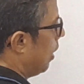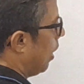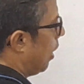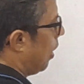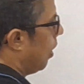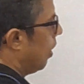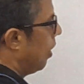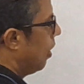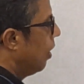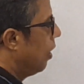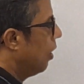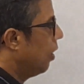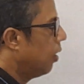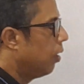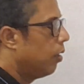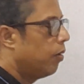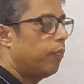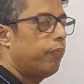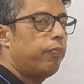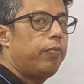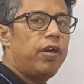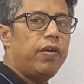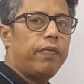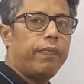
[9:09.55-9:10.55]
the
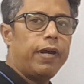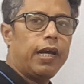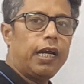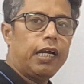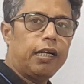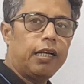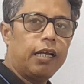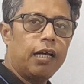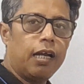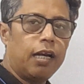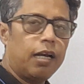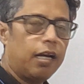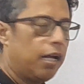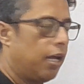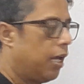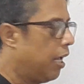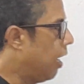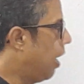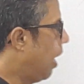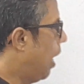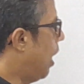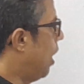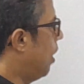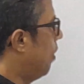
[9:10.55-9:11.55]
B vector,
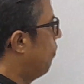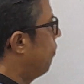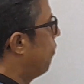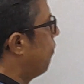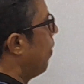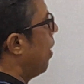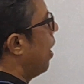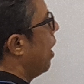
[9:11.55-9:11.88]
and